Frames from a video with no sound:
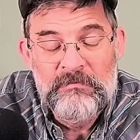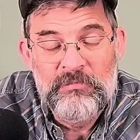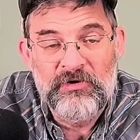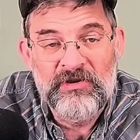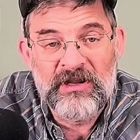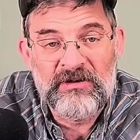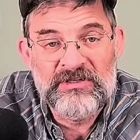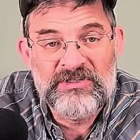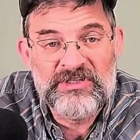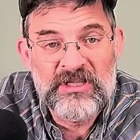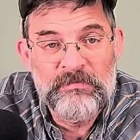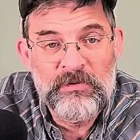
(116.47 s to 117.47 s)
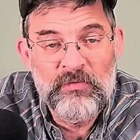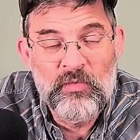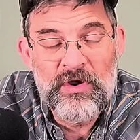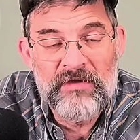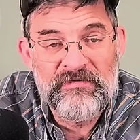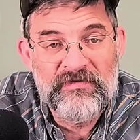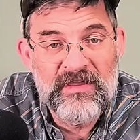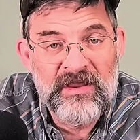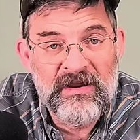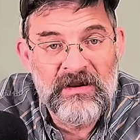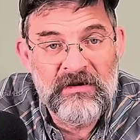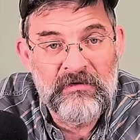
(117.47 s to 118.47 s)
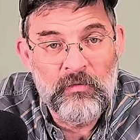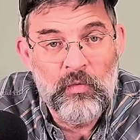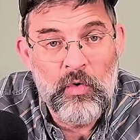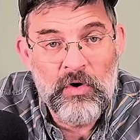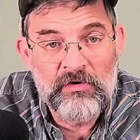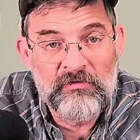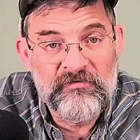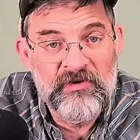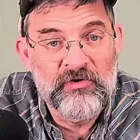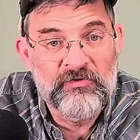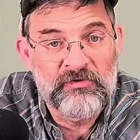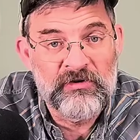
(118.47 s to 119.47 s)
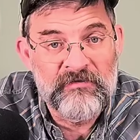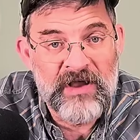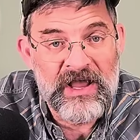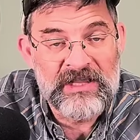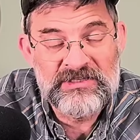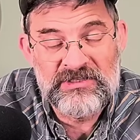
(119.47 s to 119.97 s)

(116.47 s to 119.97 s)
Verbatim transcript: particularly sleeping with their water filter device.